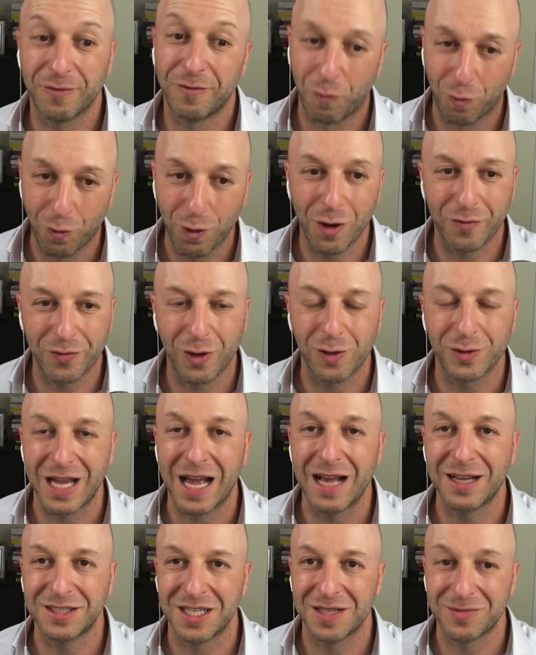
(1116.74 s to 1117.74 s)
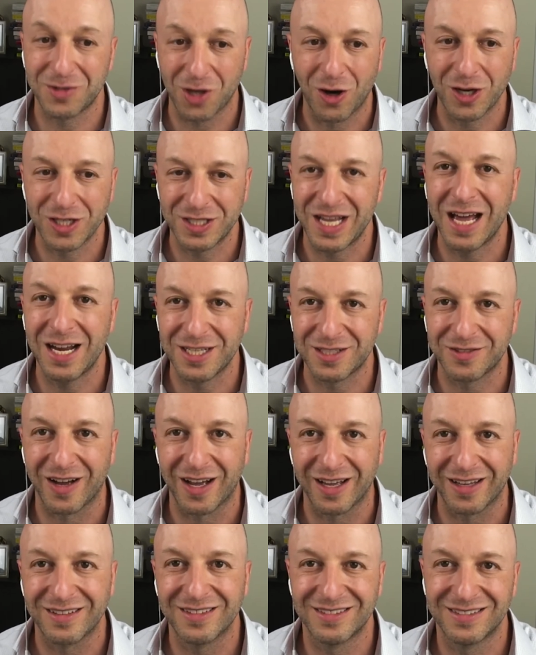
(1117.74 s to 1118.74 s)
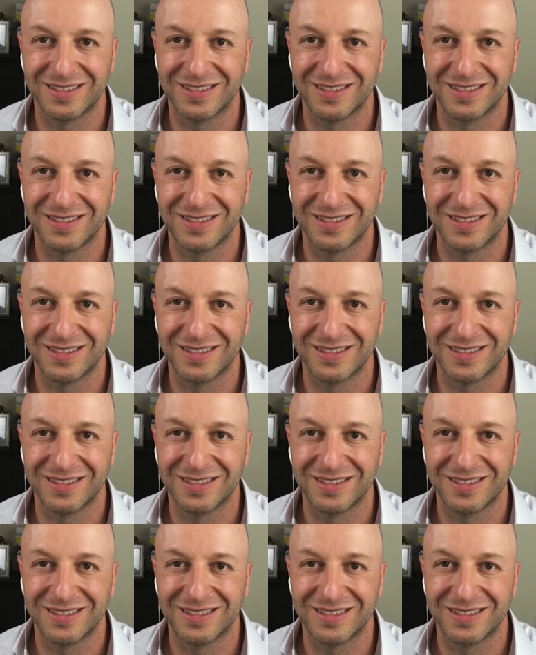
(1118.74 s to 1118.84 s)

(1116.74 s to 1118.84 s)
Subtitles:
4 of those axioms are satisfied,